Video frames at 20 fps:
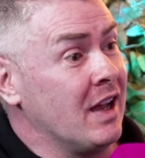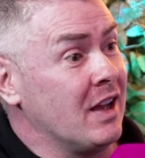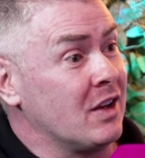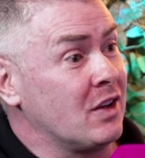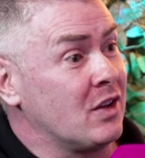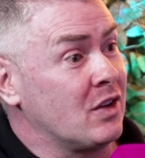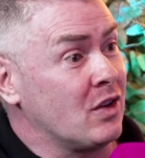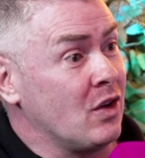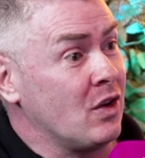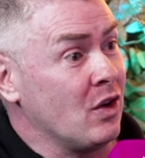
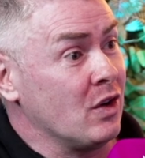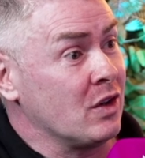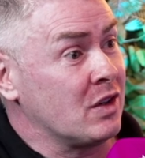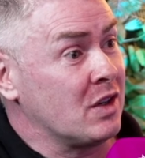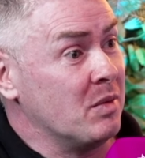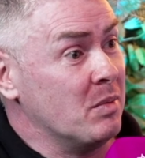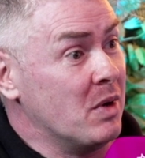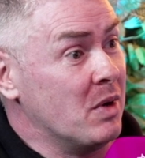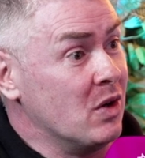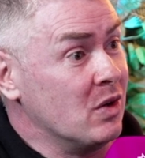Cork
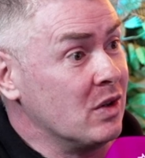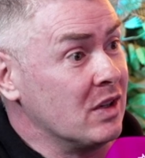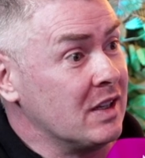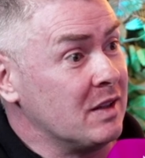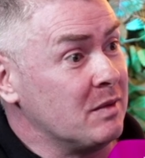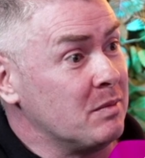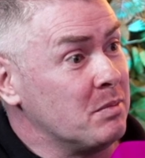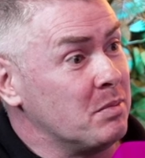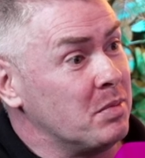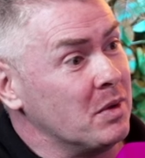Kogie,
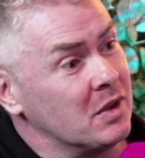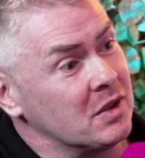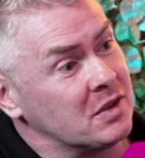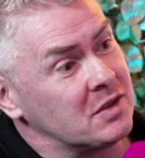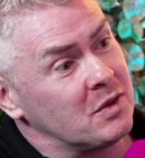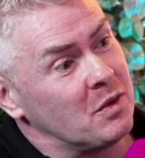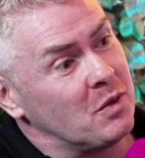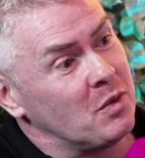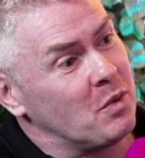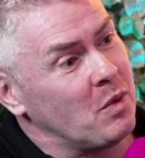but
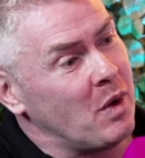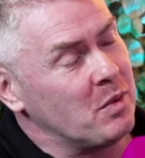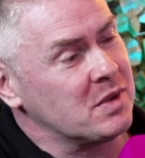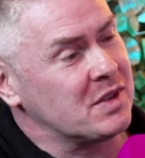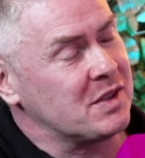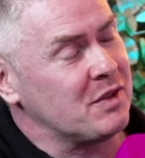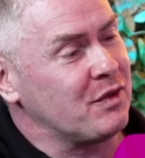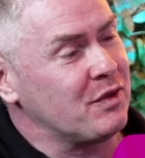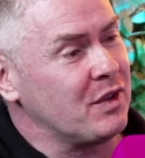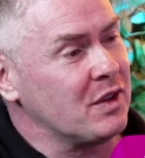what was
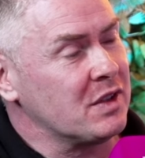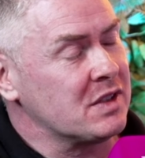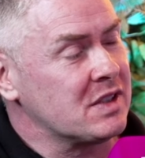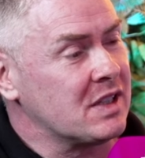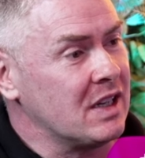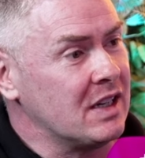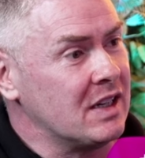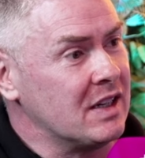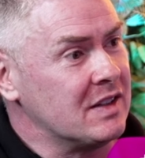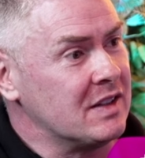the first
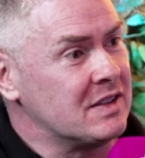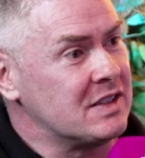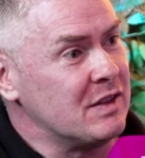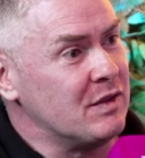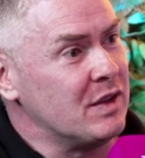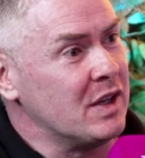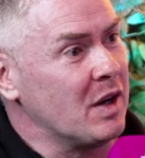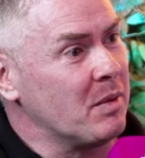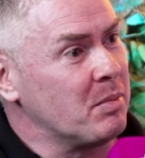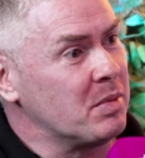kind of
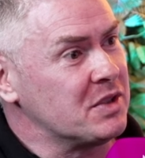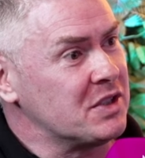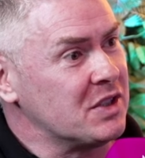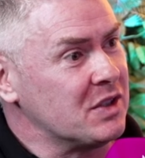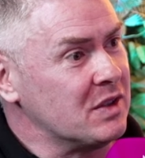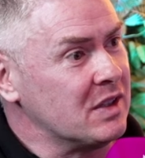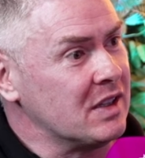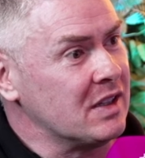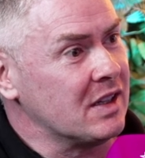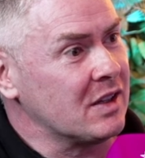TV
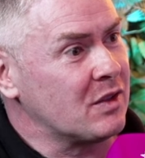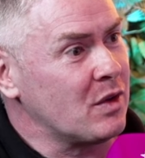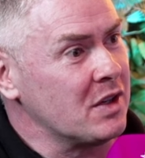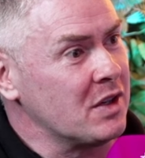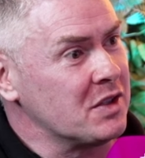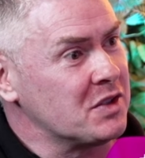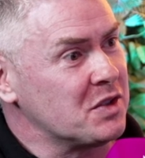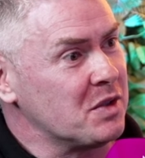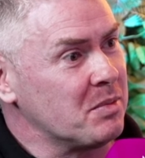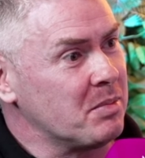opportunity that
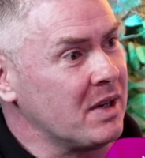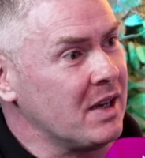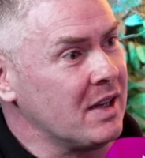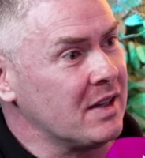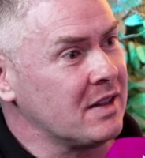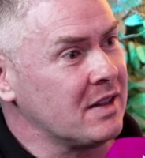crossed your path?